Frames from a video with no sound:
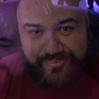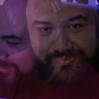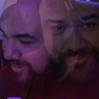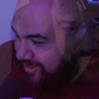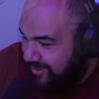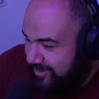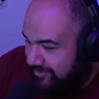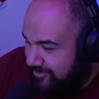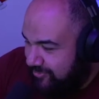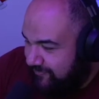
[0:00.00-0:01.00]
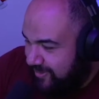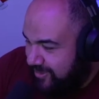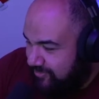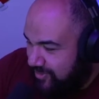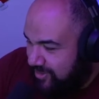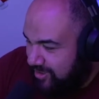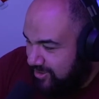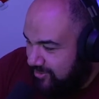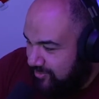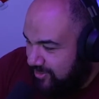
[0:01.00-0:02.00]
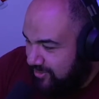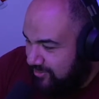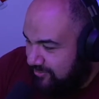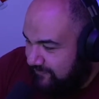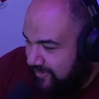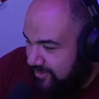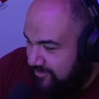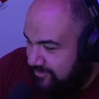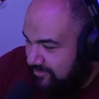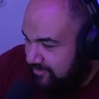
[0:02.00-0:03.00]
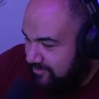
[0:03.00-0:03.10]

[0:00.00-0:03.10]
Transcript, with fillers: Yeah, most fans want Kong to win because fandom.